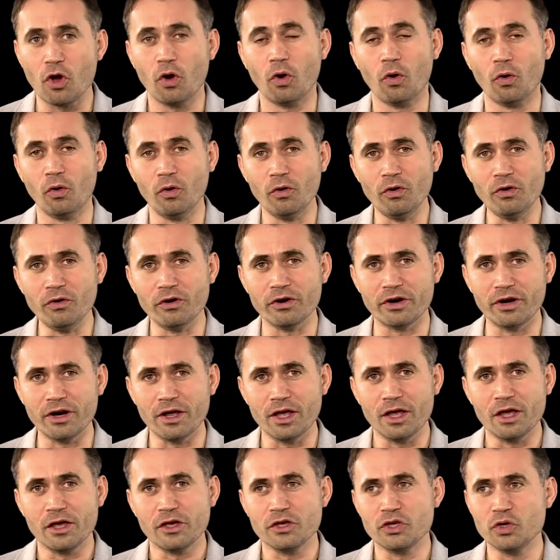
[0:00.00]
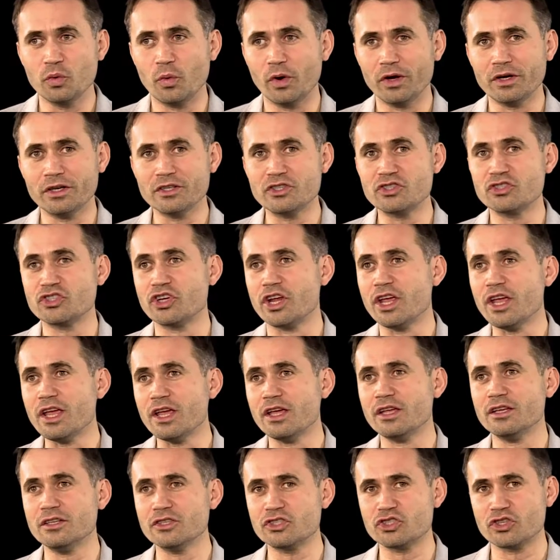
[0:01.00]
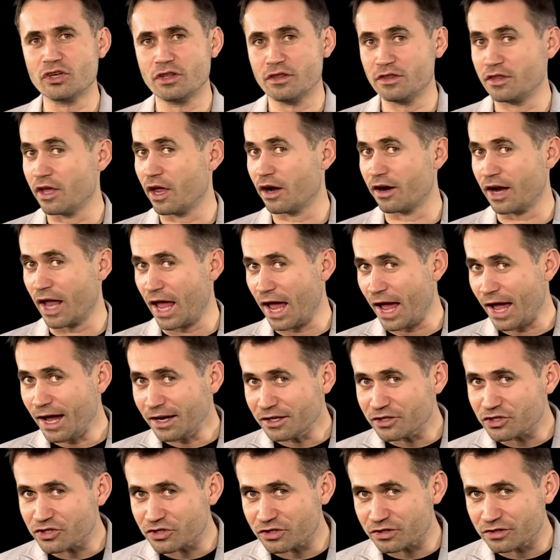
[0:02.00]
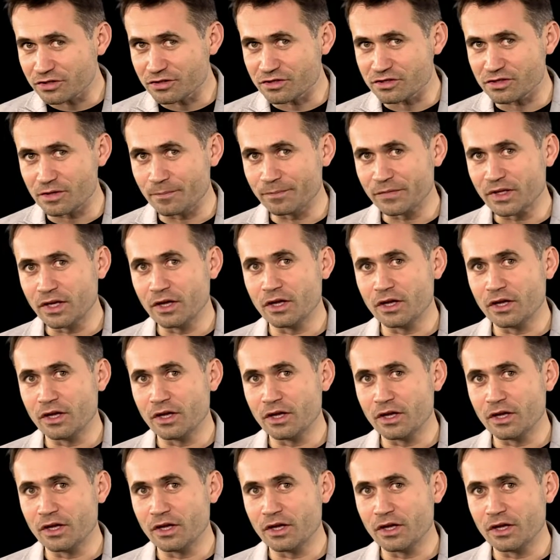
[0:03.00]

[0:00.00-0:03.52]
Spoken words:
or you want to change their actions,